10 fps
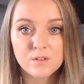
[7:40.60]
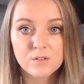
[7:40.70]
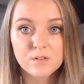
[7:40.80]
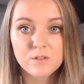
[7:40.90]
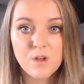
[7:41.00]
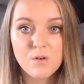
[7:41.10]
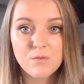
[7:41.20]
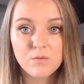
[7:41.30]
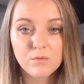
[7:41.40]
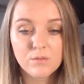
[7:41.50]

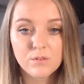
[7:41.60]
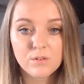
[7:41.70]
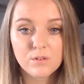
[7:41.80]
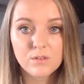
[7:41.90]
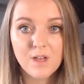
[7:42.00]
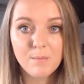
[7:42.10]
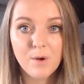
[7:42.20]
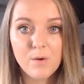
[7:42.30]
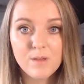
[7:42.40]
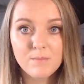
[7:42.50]
So, that
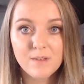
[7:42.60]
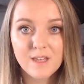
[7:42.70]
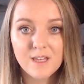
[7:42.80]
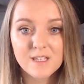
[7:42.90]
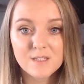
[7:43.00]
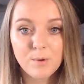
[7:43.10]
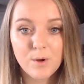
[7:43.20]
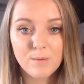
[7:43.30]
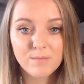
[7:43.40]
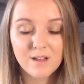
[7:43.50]
poem is a
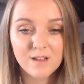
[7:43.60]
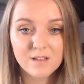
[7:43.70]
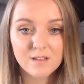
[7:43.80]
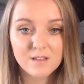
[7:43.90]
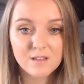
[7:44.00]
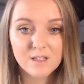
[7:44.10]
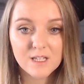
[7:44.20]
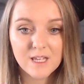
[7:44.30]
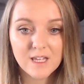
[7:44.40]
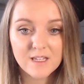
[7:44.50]
poem that
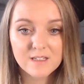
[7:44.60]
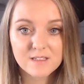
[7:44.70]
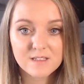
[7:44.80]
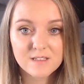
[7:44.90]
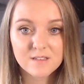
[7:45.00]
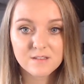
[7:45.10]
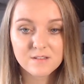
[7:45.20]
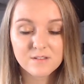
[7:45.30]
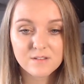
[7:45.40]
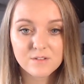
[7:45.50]
is
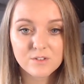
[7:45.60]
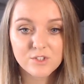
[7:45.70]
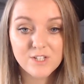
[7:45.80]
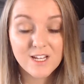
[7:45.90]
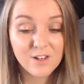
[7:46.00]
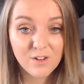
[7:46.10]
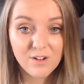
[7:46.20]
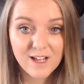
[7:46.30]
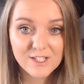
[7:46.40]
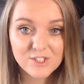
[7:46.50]
shared a
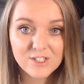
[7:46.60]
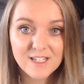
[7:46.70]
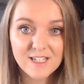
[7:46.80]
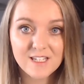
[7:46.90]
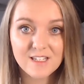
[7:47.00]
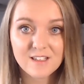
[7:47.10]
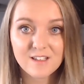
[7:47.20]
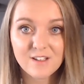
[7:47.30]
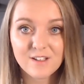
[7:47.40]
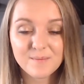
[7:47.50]
lot actually
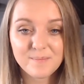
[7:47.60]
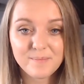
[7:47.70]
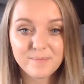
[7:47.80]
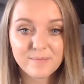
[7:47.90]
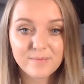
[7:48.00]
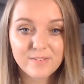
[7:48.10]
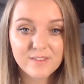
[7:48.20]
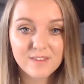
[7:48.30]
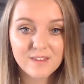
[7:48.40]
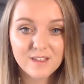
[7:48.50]
in
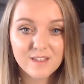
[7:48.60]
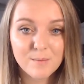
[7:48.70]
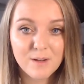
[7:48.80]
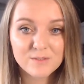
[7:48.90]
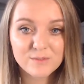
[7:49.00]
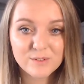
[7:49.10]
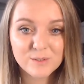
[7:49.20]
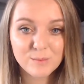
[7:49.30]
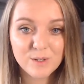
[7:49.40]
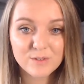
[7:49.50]
the
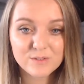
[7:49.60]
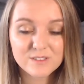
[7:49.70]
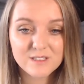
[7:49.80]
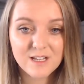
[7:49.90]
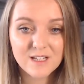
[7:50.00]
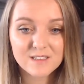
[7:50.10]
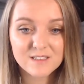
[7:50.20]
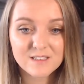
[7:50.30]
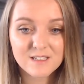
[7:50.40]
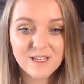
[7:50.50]
mindfulness world,
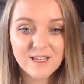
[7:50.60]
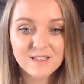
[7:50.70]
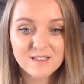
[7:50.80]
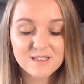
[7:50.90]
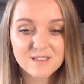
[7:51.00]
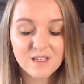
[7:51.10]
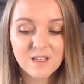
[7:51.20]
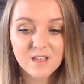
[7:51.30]
and it's